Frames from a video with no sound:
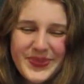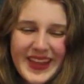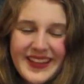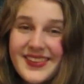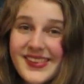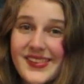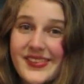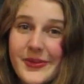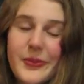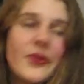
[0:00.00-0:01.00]

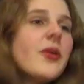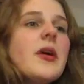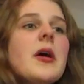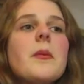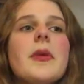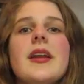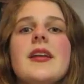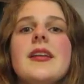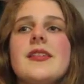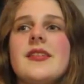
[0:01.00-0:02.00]
insensible, but
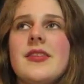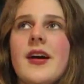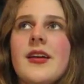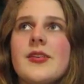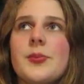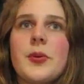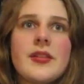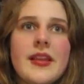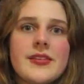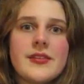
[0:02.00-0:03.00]
it does put
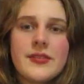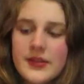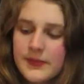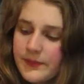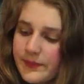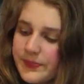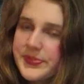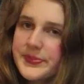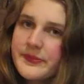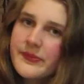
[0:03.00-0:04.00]
less of a
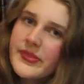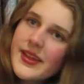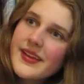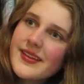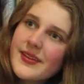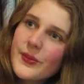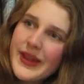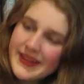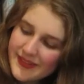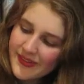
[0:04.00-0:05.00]

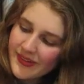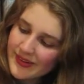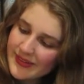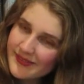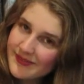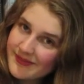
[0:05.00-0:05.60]
weight on